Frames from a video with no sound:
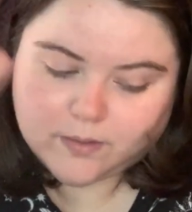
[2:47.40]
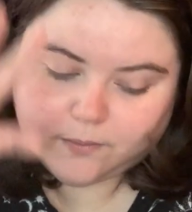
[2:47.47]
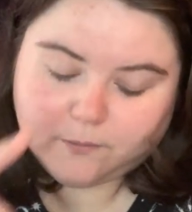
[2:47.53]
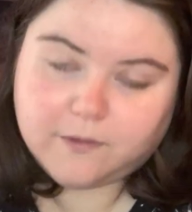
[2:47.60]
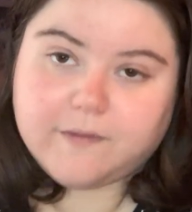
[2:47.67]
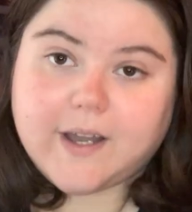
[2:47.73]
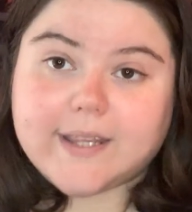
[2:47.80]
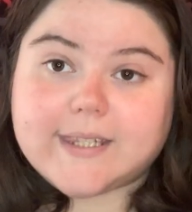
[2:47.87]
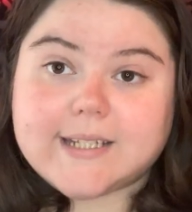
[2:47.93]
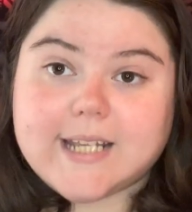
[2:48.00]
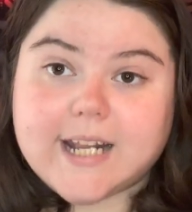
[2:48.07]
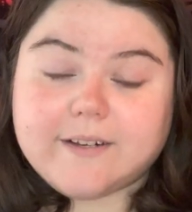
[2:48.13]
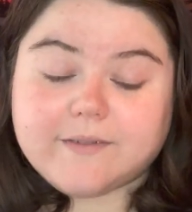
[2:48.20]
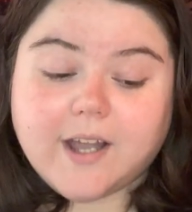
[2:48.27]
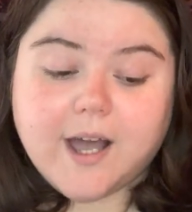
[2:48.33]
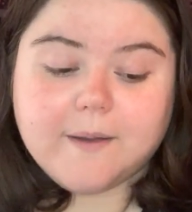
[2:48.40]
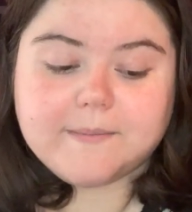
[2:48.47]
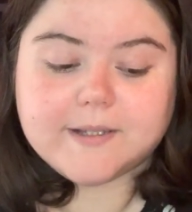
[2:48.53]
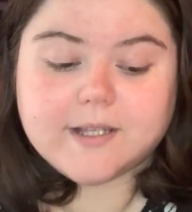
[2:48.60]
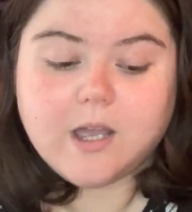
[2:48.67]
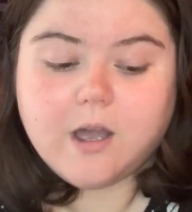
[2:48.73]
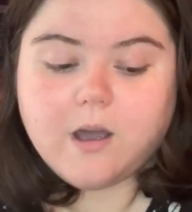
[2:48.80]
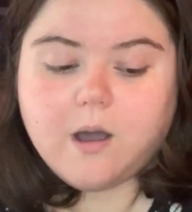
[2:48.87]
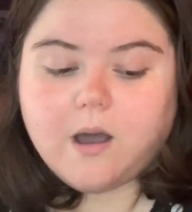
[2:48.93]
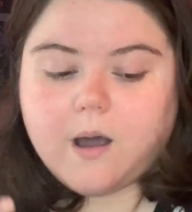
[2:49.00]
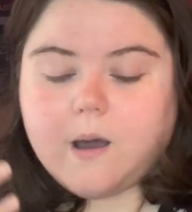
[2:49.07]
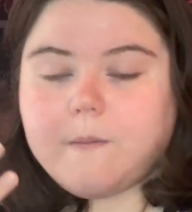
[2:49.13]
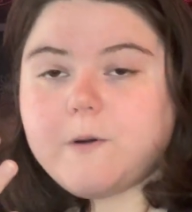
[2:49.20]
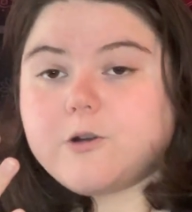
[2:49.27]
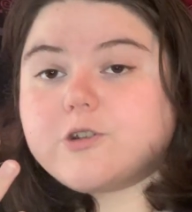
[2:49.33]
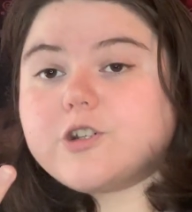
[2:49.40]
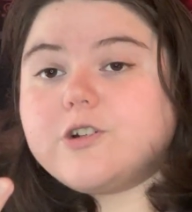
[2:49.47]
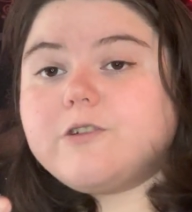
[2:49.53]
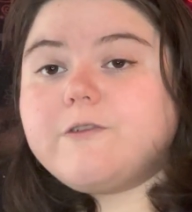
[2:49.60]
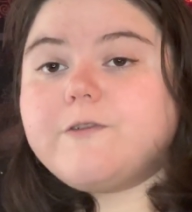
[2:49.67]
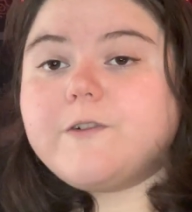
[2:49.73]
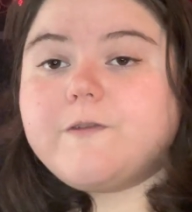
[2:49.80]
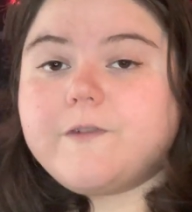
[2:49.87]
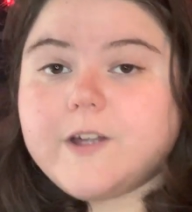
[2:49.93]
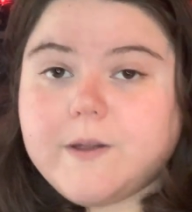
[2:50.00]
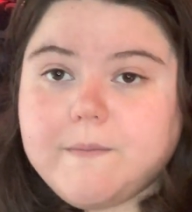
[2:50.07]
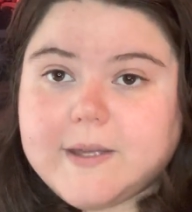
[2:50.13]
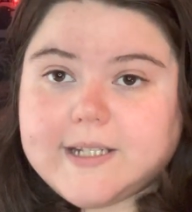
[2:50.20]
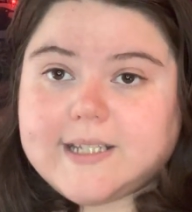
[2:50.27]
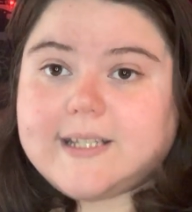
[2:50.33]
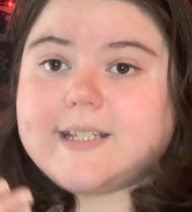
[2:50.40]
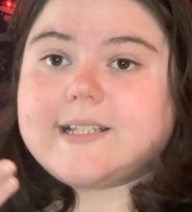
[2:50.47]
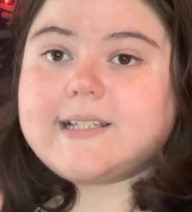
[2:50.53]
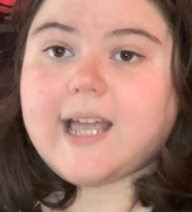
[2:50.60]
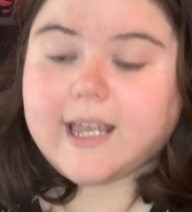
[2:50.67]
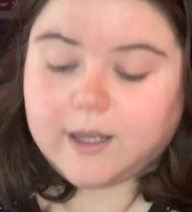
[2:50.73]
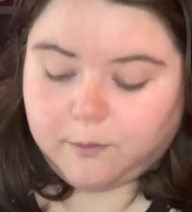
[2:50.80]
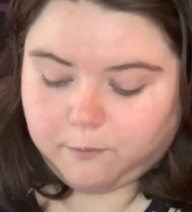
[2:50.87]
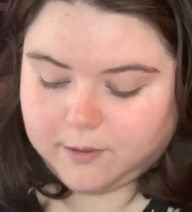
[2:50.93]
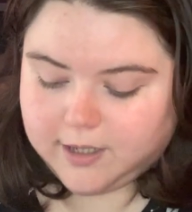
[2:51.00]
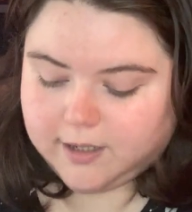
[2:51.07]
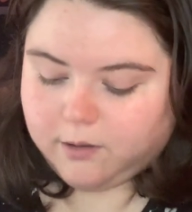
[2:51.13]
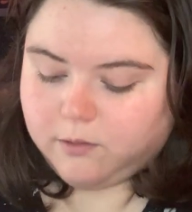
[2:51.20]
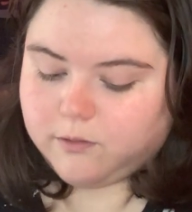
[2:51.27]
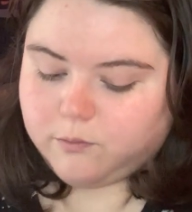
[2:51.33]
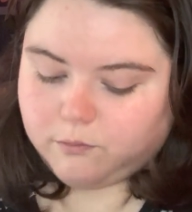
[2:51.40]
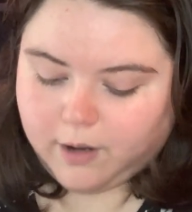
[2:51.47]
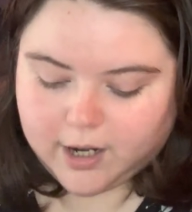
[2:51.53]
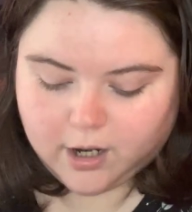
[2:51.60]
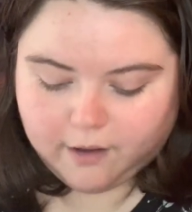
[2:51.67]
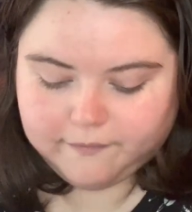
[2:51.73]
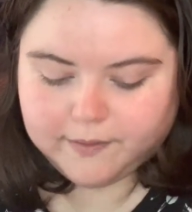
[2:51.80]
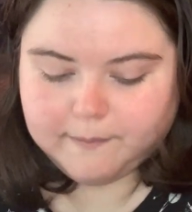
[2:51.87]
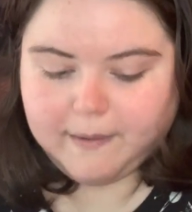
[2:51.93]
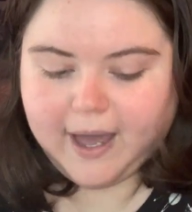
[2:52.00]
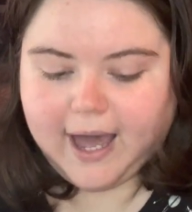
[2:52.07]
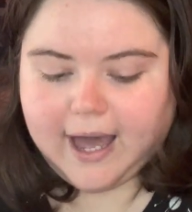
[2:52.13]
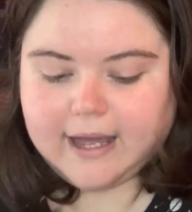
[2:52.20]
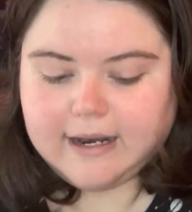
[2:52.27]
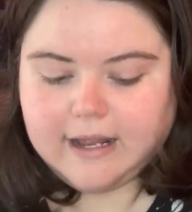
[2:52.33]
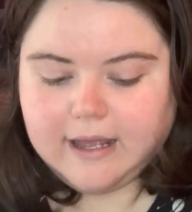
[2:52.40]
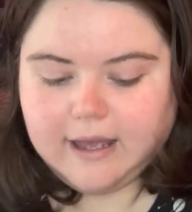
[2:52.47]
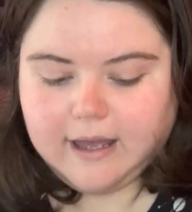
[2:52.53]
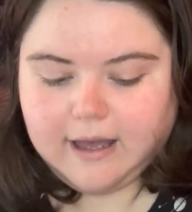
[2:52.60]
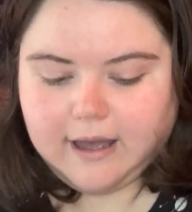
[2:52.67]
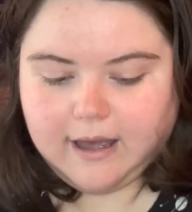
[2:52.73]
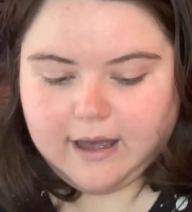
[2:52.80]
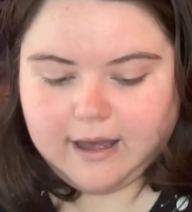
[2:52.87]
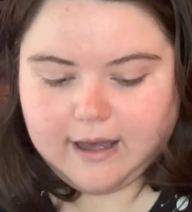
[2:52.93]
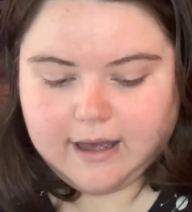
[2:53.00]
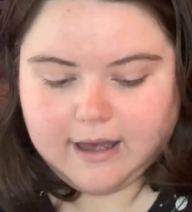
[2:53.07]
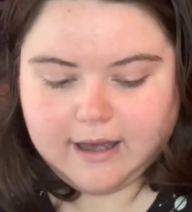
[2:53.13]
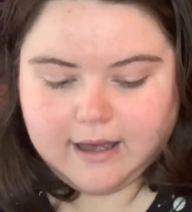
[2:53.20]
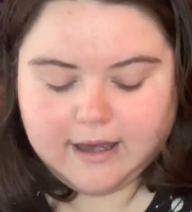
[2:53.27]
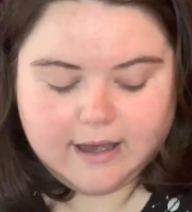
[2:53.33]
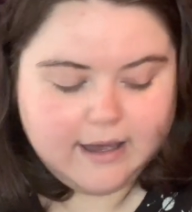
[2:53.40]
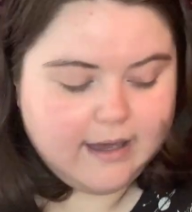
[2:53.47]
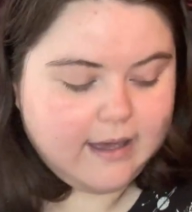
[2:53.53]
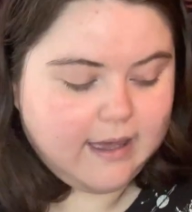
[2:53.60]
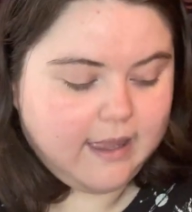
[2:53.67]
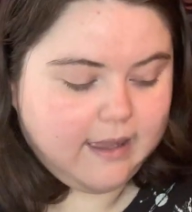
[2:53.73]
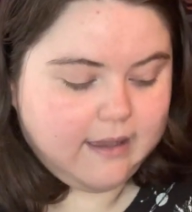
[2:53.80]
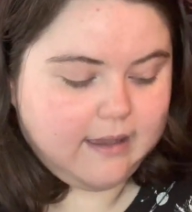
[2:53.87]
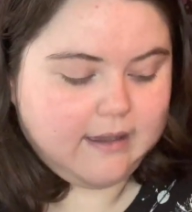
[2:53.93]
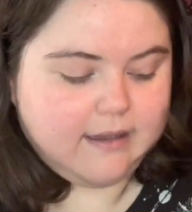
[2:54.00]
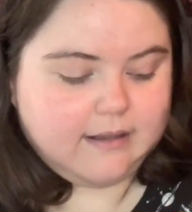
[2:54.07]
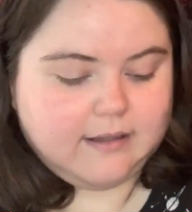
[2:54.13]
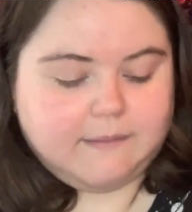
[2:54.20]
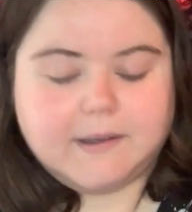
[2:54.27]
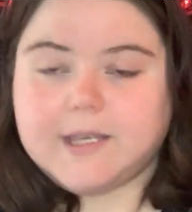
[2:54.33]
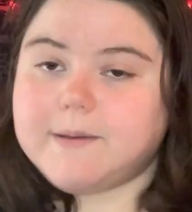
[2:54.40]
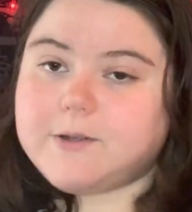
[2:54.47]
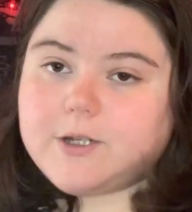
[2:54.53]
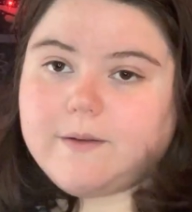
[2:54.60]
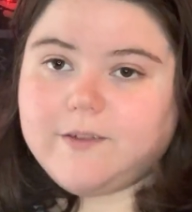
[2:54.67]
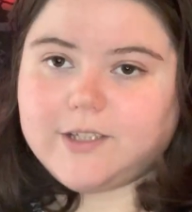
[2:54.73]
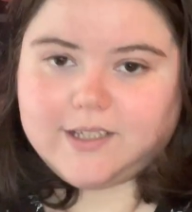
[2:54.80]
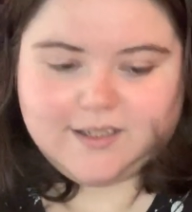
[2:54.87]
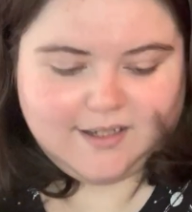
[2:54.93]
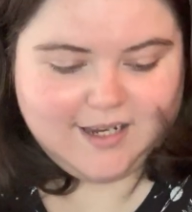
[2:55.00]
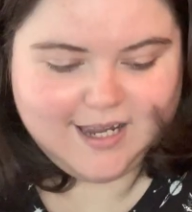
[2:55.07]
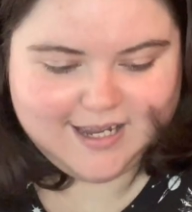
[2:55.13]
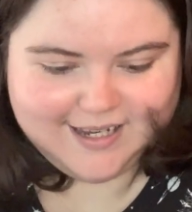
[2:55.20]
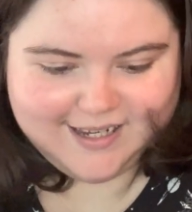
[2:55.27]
We've got the 10 of Cups. Emotional fulfillment in the second week, right off the bat. And let me keep shuffling.